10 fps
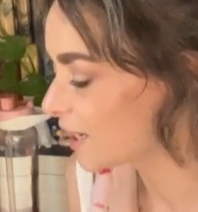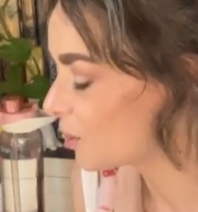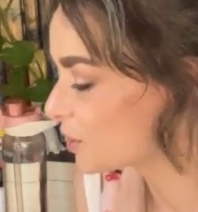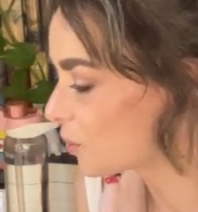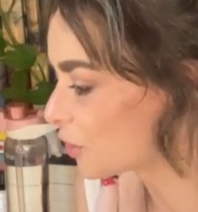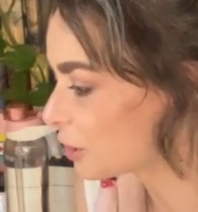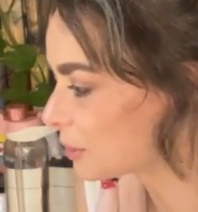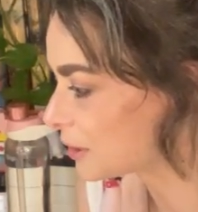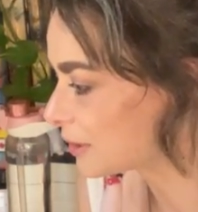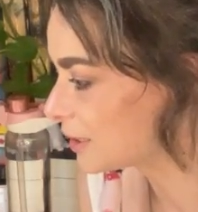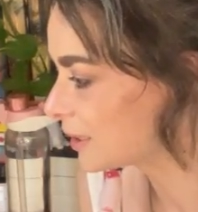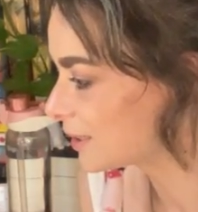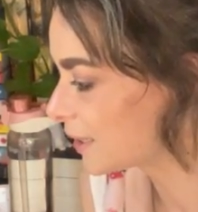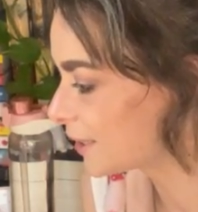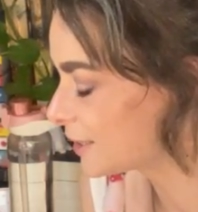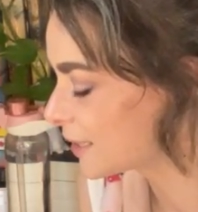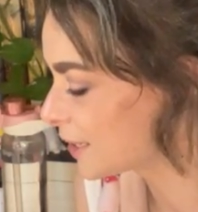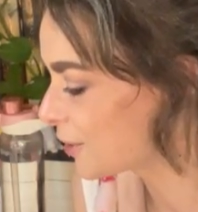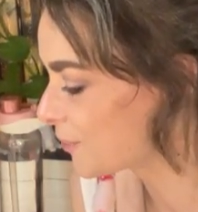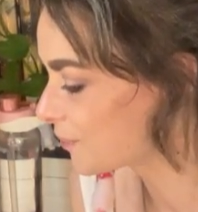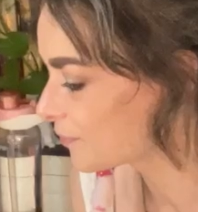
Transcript: was horrible. And I